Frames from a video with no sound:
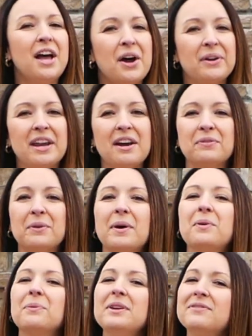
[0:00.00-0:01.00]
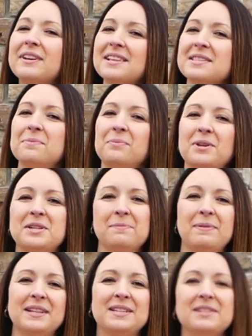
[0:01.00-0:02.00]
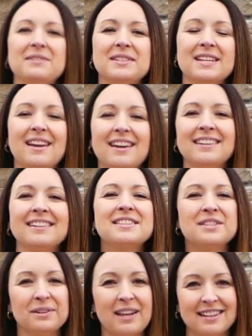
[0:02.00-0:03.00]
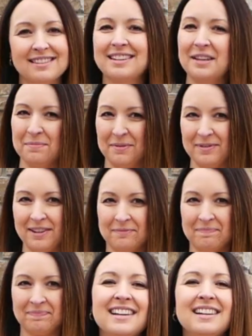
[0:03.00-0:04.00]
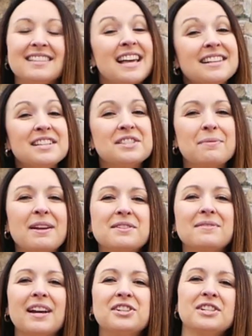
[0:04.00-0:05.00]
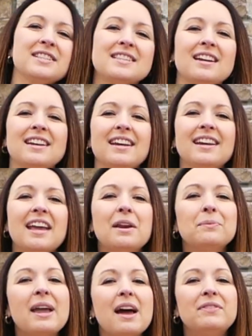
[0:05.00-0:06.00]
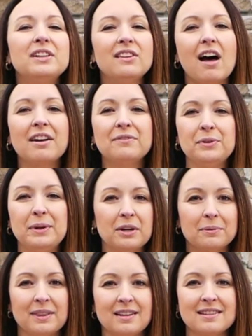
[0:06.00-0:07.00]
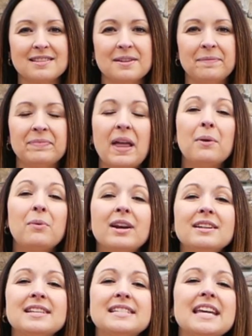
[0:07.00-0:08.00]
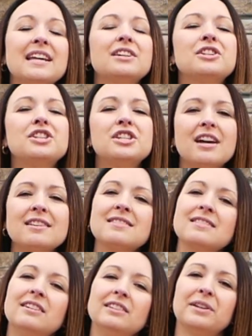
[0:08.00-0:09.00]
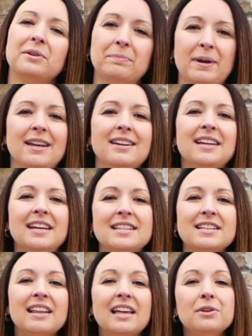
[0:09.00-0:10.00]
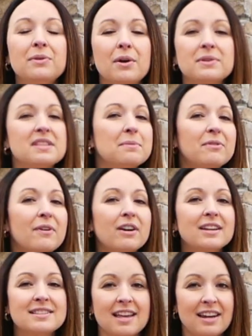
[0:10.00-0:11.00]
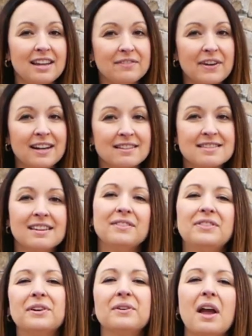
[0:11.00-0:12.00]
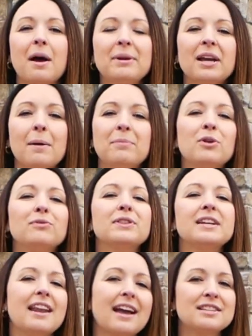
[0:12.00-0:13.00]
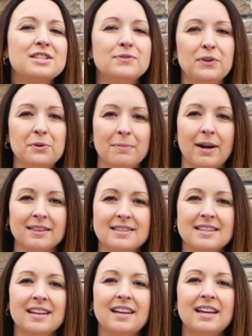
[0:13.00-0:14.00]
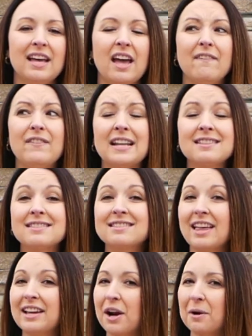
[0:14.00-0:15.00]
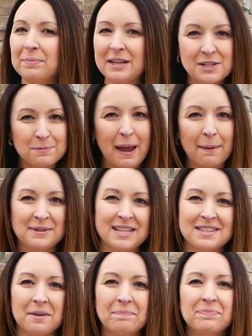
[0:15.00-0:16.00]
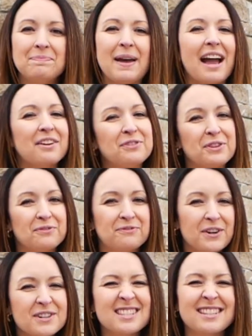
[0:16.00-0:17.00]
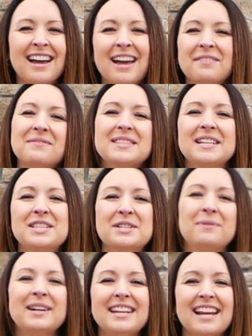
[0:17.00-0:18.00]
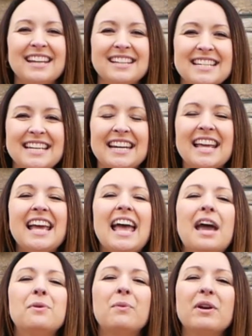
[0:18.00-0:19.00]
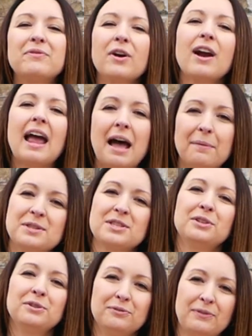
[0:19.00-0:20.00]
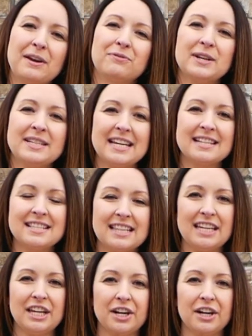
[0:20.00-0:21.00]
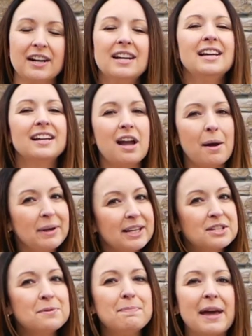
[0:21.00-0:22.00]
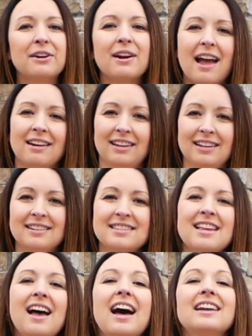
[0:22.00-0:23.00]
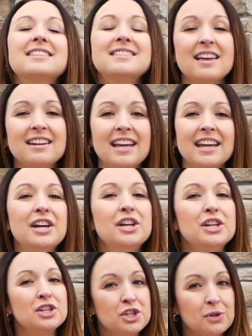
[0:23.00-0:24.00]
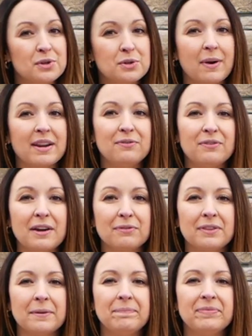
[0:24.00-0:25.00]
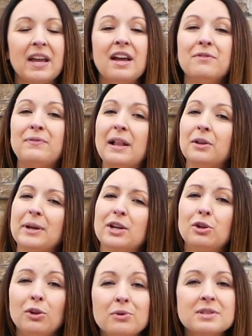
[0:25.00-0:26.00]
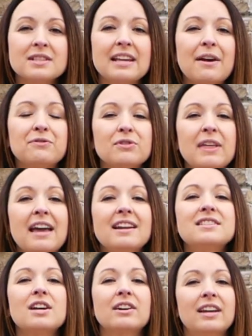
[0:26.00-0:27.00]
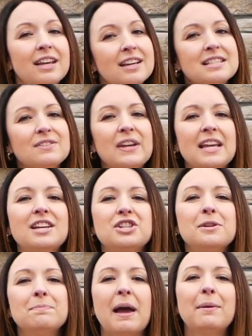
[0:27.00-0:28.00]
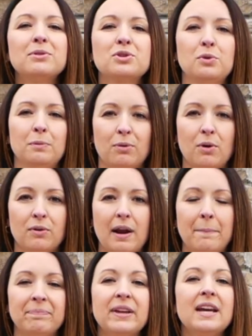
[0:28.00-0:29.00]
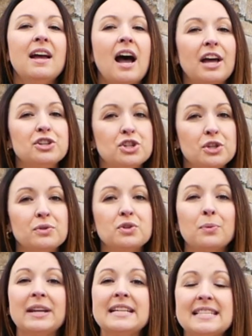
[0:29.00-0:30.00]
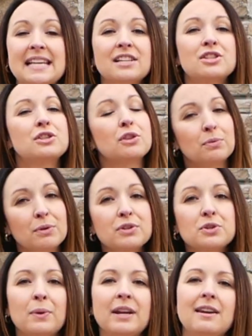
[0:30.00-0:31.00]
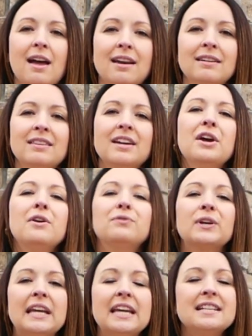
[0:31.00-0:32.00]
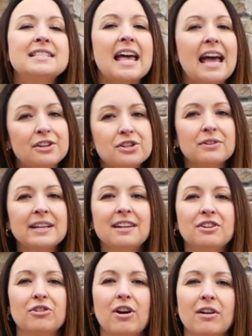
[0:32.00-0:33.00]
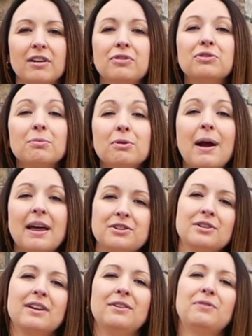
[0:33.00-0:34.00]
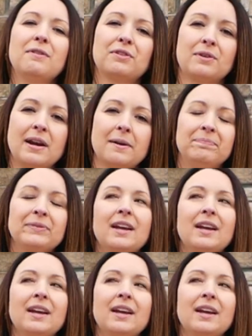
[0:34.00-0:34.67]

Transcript: Okay, everyone, we've got some worshiping to do today, so let's keep moving. Since it's Resurrection Sunday and we have a lot of you here with us, I wanted to take just a little bit to let you know some of our exciting events that are coming up over the next few months. Events like our beach baptism, back for the first time since 2019, and one of our absolute favorite days of the year, coming to Menor Headlands on Sunday, June 25th. Following closely after that is our Kids Vacation Bible School program on June 26th through the 29th for kids entering kindergarten through entering fifth grade.